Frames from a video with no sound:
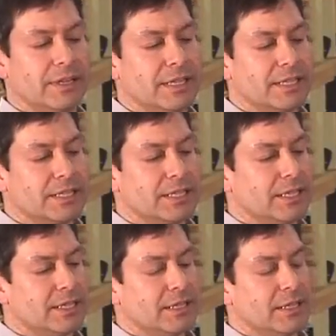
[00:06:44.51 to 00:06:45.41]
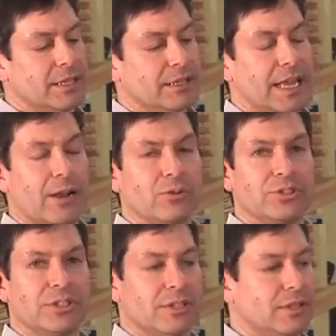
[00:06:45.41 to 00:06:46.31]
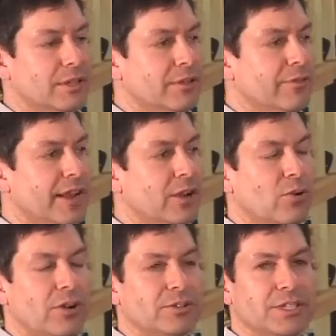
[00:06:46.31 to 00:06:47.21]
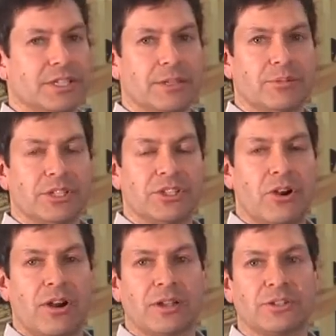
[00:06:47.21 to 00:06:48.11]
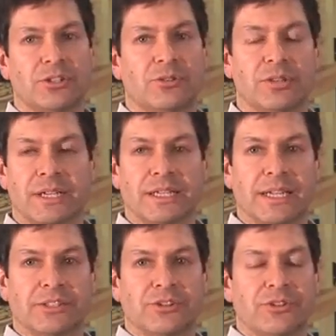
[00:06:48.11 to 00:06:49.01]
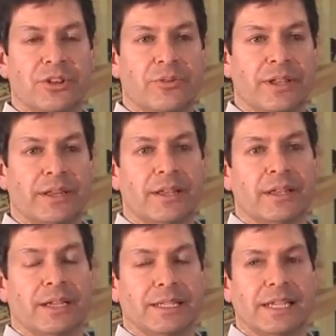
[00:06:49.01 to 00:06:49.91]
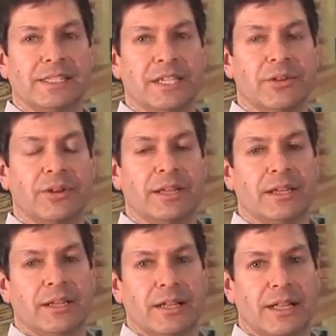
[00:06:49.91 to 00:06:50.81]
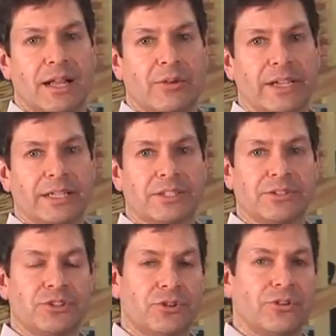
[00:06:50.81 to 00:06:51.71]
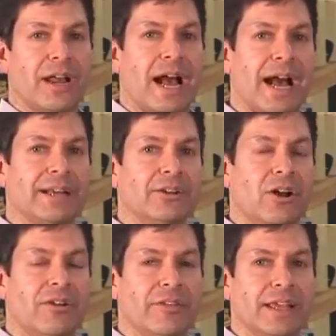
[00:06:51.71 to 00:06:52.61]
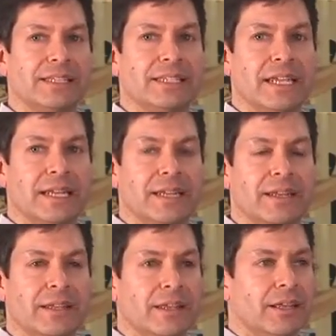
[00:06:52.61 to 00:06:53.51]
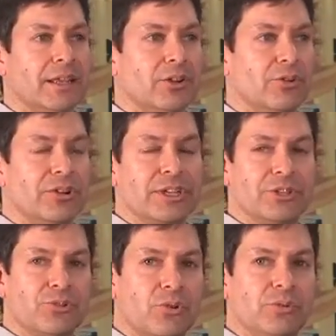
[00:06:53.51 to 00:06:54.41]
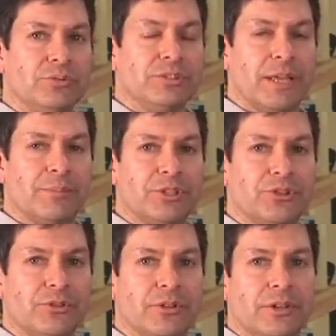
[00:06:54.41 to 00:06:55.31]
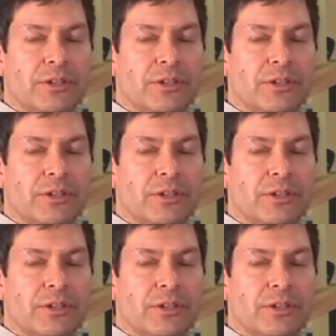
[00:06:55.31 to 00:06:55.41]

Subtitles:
This allows the fan coil system to talk to the condensing unit, allowing it to turn on and off as needed in order to control temperature